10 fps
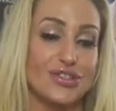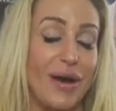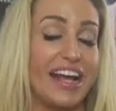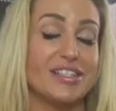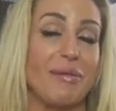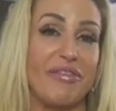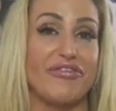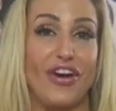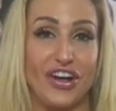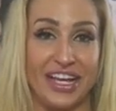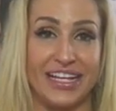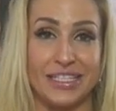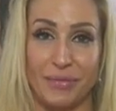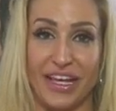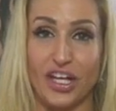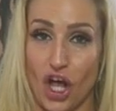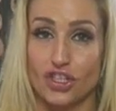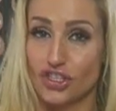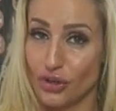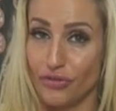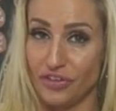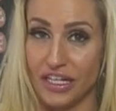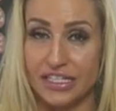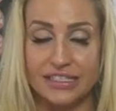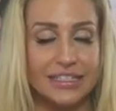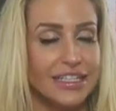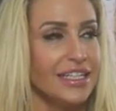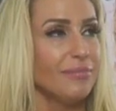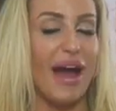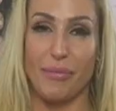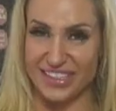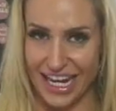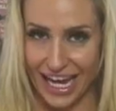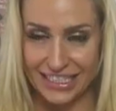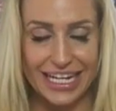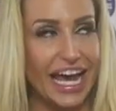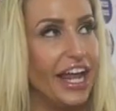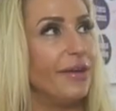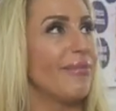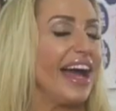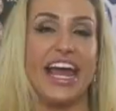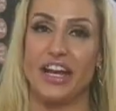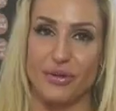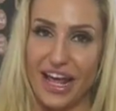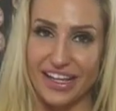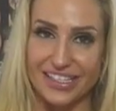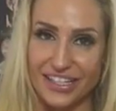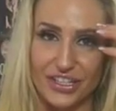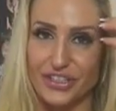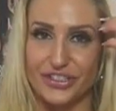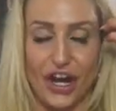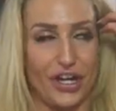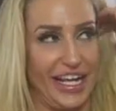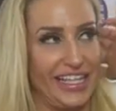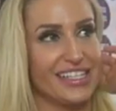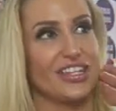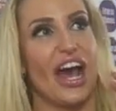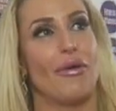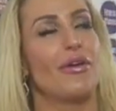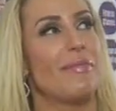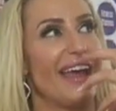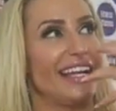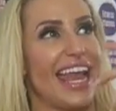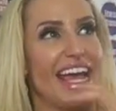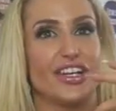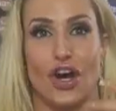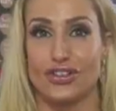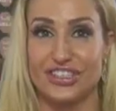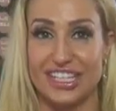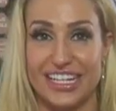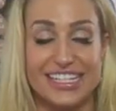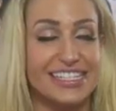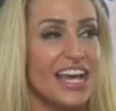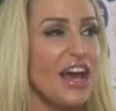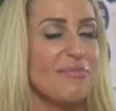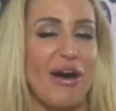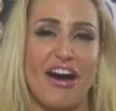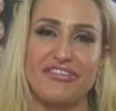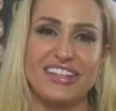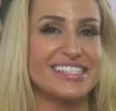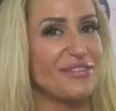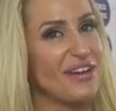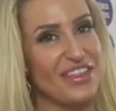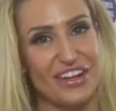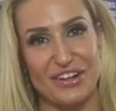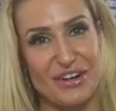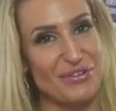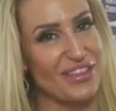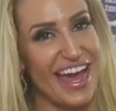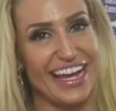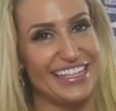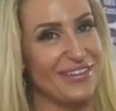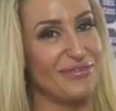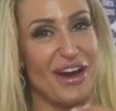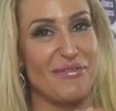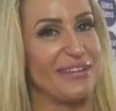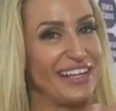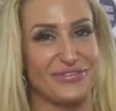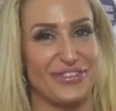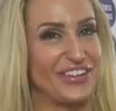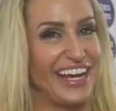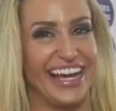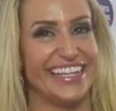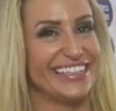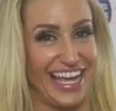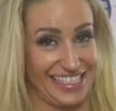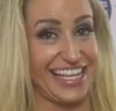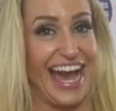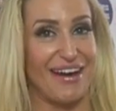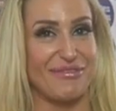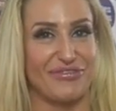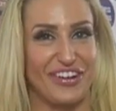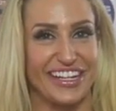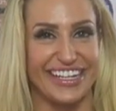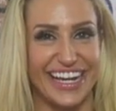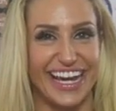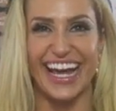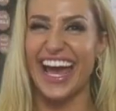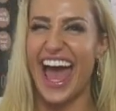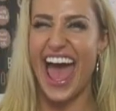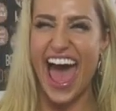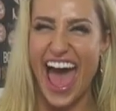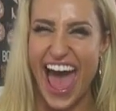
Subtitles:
So I spent 4 years of being called toothless by my dad and by anyone else that could join in. So I was a bit like conscious, but obviously when they grew then, I'm not being funny. That's karma for you, isn't it?